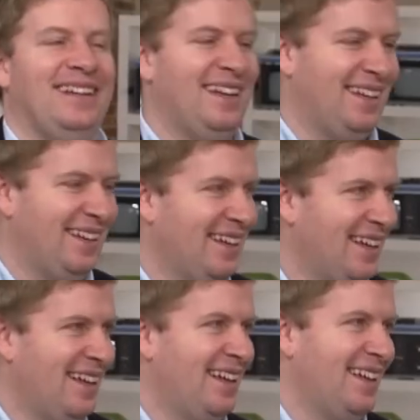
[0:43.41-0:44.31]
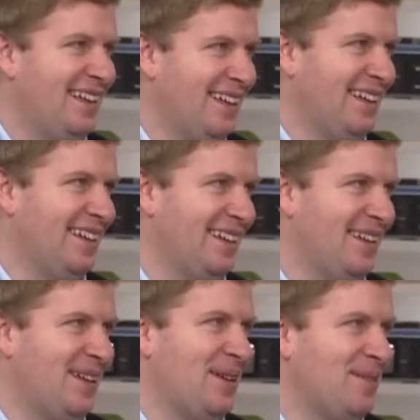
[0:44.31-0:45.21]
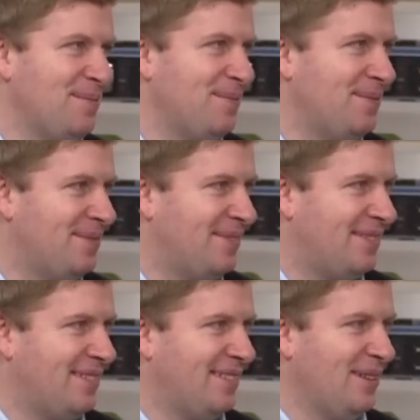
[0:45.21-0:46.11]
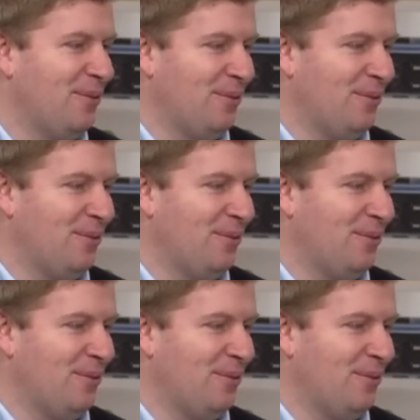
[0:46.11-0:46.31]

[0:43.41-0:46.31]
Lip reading: No words are spoken by the person on screen.